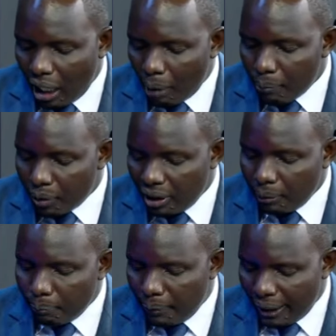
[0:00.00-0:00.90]
I'm
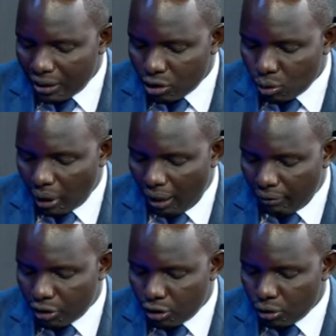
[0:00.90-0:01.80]
really blessed to
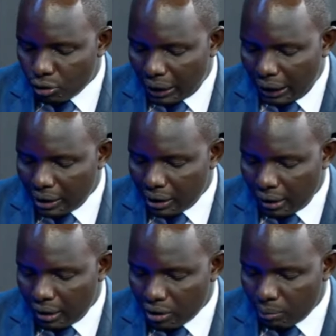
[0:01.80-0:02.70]
have tuned to
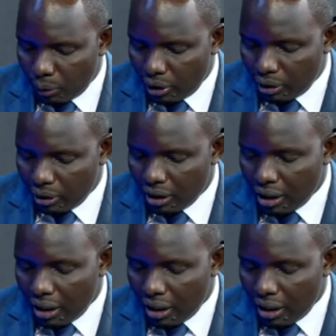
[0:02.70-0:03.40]
KTN this morning.